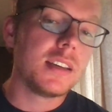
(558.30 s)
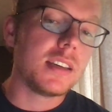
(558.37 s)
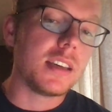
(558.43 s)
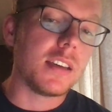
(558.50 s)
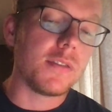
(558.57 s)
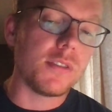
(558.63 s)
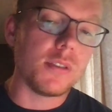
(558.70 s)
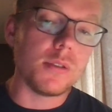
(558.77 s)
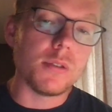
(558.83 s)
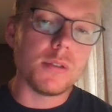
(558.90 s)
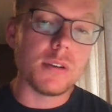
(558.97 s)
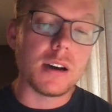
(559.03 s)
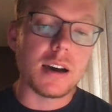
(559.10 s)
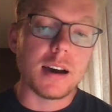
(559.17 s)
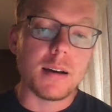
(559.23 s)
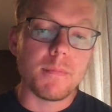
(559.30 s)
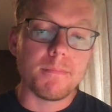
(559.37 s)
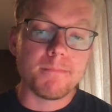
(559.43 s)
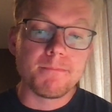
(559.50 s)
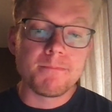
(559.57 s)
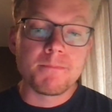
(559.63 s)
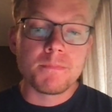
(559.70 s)
if you um,
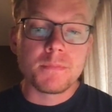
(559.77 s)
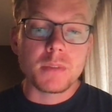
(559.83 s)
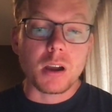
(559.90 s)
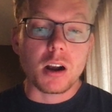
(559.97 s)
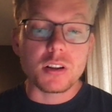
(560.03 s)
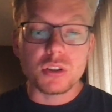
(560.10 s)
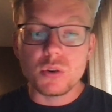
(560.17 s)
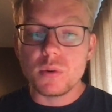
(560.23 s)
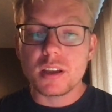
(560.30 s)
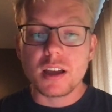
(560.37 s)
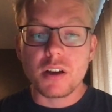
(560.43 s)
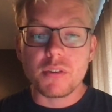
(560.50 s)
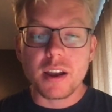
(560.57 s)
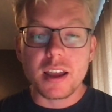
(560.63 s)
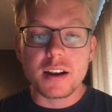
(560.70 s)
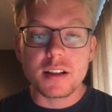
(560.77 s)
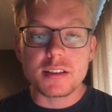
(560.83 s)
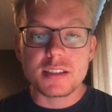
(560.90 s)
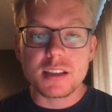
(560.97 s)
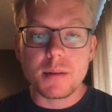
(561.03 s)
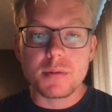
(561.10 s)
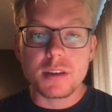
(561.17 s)
are doing all right on
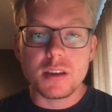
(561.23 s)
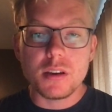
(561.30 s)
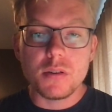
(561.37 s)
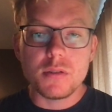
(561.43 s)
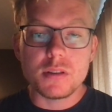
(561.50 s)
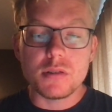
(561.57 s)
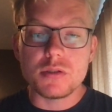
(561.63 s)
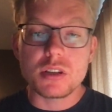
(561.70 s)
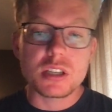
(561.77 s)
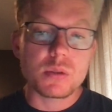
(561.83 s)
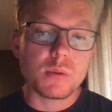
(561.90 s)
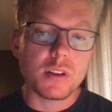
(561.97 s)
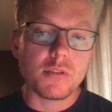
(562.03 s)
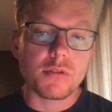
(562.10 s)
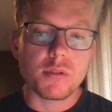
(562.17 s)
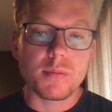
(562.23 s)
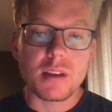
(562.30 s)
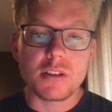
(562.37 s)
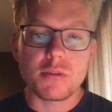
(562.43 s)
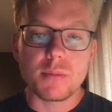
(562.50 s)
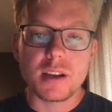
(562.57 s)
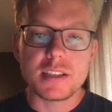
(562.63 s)
sub Q and you just switch from
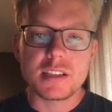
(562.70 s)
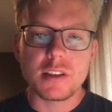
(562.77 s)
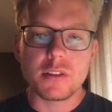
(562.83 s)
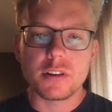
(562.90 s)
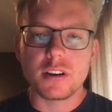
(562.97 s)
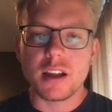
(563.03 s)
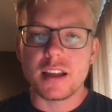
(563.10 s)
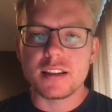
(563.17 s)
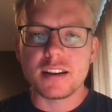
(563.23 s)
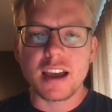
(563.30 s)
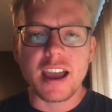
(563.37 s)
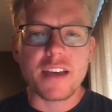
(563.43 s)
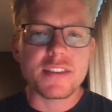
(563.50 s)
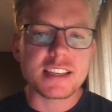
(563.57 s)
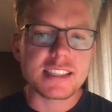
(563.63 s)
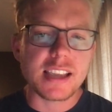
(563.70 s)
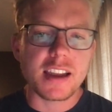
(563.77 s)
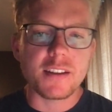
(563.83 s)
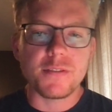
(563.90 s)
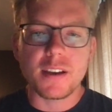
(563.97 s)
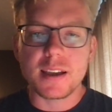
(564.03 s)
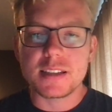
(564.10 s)
intramuscular to not, not having side
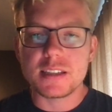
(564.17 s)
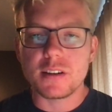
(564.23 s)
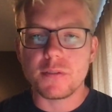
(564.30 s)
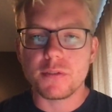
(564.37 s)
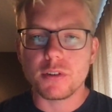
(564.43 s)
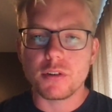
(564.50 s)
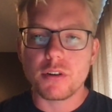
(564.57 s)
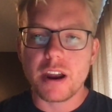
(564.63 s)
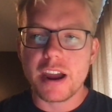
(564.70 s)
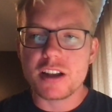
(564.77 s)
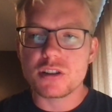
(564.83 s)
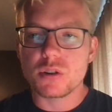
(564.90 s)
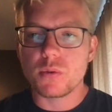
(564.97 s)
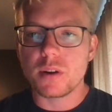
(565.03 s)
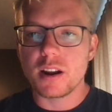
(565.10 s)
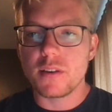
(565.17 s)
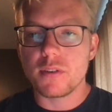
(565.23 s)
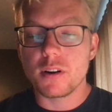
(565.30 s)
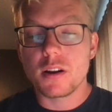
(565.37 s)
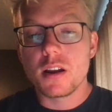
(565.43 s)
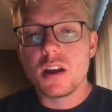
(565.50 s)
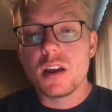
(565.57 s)
effects, you don't feel crashed or
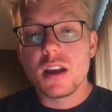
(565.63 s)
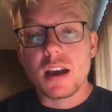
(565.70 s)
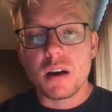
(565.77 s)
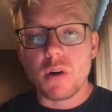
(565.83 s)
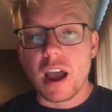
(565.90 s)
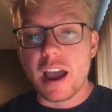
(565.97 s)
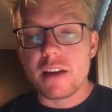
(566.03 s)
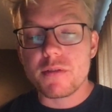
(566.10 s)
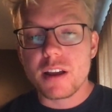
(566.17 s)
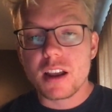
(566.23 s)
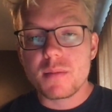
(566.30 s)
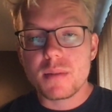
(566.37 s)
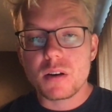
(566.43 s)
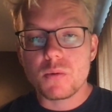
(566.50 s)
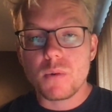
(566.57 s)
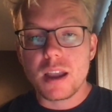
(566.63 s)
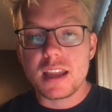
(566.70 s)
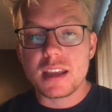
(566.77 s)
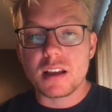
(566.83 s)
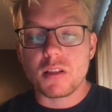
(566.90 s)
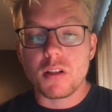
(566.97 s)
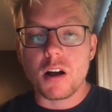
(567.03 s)
whatever, I'd recommend
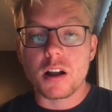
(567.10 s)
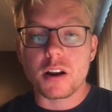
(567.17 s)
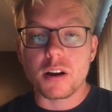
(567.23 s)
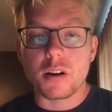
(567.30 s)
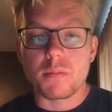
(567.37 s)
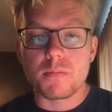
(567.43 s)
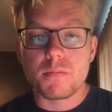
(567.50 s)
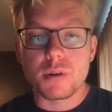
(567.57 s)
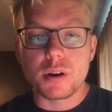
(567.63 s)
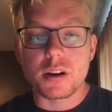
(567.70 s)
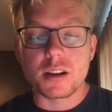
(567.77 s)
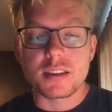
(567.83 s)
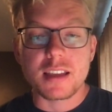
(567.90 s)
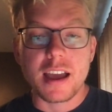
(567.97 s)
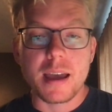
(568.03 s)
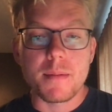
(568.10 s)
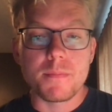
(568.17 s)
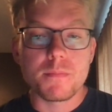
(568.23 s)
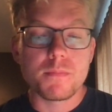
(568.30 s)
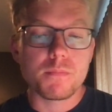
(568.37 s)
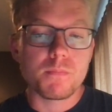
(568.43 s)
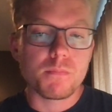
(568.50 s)
waiting a longer period of
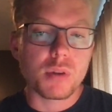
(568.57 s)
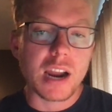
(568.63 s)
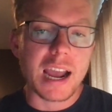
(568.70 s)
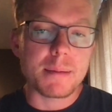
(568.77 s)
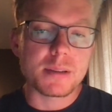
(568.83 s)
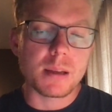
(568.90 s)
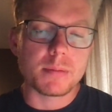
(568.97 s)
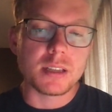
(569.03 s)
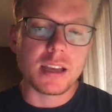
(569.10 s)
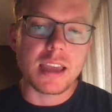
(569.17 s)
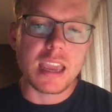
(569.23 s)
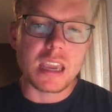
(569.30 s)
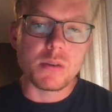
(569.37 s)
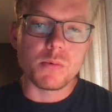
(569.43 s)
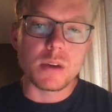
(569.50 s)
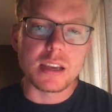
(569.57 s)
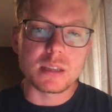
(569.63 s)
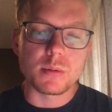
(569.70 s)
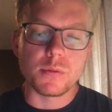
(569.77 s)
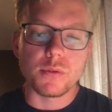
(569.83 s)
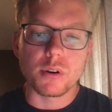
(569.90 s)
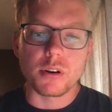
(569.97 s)
time, perhaps up to eight weeks
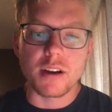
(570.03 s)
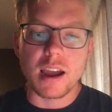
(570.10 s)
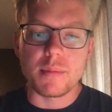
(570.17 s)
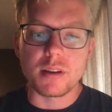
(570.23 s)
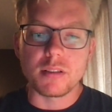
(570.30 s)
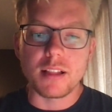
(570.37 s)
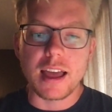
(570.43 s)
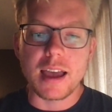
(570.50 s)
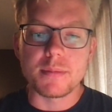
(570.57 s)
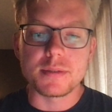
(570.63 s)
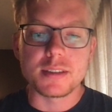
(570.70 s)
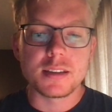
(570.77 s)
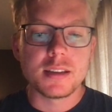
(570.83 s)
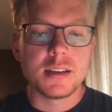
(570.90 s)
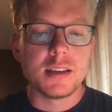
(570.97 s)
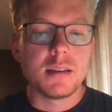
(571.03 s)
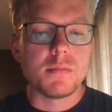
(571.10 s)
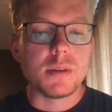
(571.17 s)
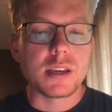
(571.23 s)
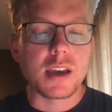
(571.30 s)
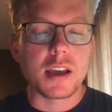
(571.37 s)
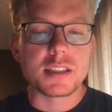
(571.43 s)
before grabbing labs
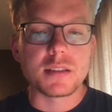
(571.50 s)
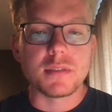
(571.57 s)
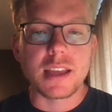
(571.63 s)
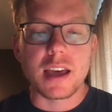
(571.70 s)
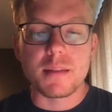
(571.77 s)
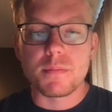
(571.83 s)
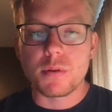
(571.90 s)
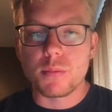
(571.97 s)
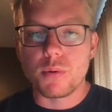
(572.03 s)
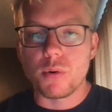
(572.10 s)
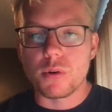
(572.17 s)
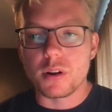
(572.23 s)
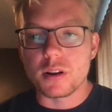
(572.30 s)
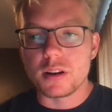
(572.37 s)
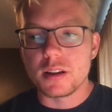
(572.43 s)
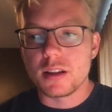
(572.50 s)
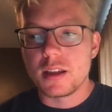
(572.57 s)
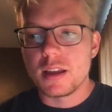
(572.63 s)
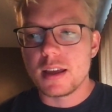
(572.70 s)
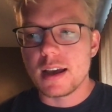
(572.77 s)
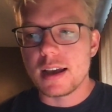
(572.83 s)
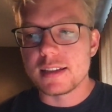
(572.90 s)
because of that purported
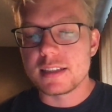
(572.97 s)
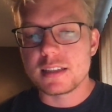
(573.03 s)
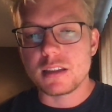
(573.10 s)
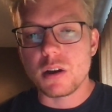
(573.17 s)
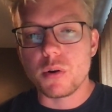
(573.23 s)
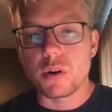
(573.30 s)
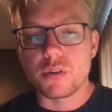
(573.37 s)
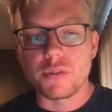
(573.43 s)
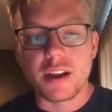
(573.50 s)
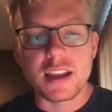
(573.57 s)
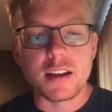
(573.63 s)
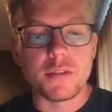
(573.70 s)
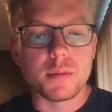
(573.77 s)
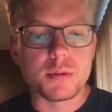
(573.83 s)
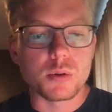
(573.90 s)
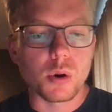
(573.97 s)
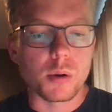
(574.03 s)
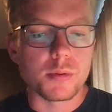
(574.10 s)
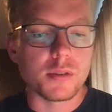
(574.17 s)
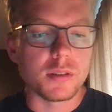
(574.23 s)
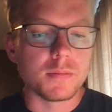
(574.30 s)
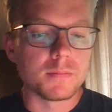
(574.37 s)
uh, slower rate of
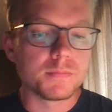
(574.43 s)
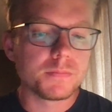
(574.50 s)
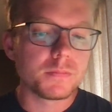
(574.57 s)
absorption.